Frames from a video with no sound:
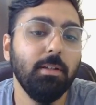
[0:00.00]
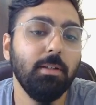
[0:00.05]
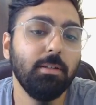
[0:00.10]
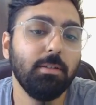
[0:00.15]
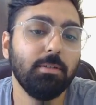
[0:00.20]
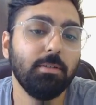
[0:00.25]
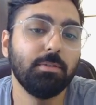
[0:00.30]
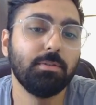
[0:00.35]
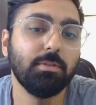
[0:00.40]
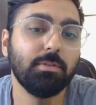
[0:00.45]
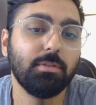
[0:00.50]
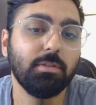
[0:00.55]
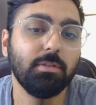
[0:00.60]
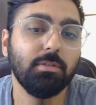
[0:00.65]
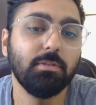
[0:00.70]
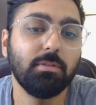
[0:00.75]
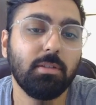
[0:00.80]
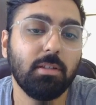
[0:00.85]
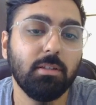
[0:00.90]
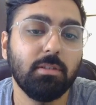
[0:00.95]

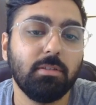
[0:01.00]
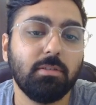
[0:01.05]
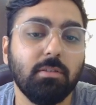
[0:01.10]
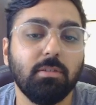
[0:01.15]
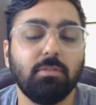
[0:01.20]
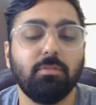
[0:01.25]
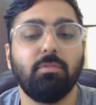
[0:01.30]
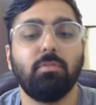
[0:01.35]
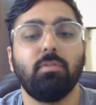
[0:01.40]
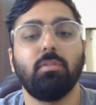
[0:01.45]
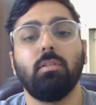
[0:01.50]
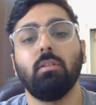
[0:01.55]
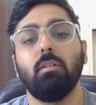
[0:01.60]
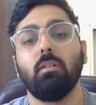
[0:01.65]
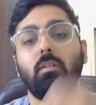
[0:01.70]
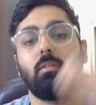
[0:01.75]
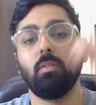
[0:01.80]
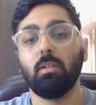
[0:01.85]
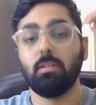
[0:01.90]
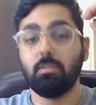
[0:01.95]
Users can search for a
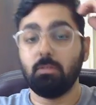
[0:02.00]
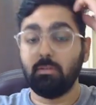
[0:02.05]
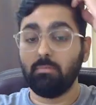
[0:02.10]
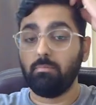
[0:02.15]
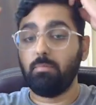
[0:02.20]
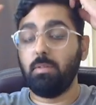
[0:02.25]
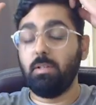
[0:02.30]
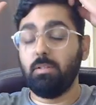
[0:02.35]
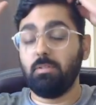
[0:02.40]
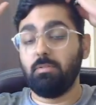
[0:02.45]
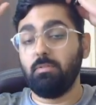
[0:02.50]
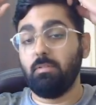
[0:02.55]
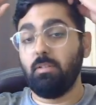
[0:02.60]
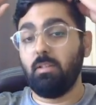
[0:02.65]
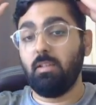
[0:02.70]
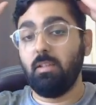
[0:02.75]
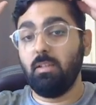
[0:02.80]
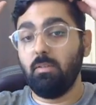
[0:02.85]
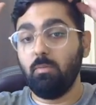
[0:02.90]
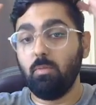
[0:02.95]
question based on a
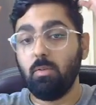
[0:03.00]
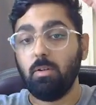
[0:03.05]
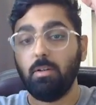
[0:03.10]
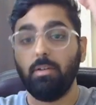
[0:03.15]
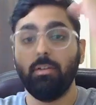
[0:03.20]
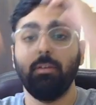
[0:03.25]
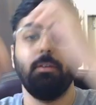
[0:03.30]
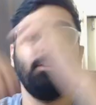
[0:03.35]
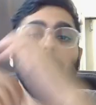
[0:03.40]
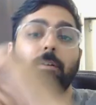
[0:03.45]
keyword.